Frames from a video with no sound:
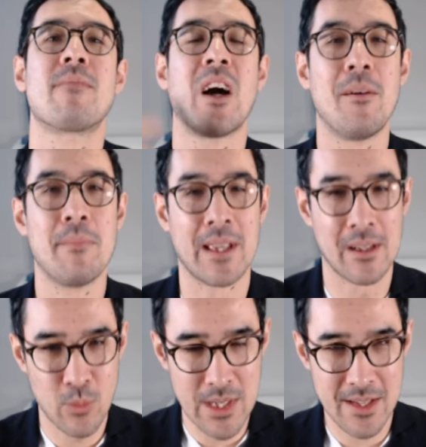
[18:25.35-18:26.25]

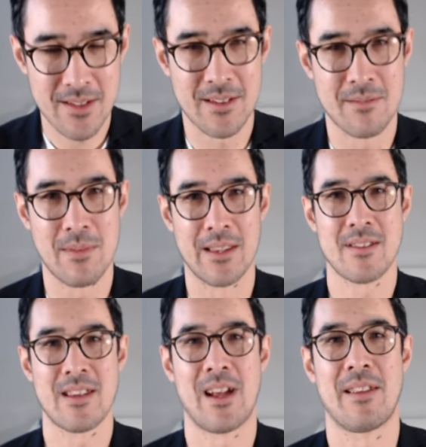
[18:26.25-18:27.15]
coming weeks and
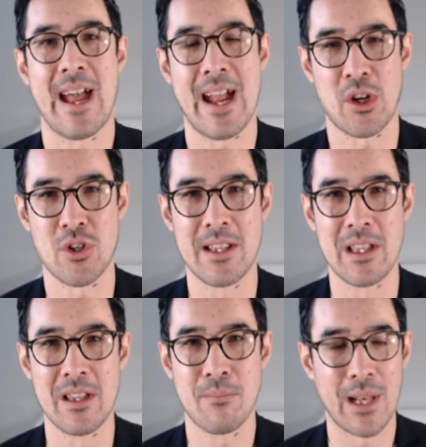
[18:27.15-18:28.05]
months how that
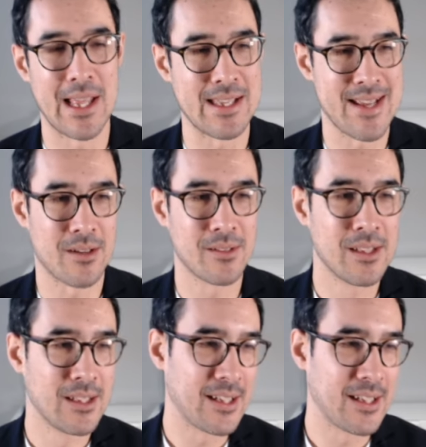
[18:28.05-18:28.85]
actually plays out.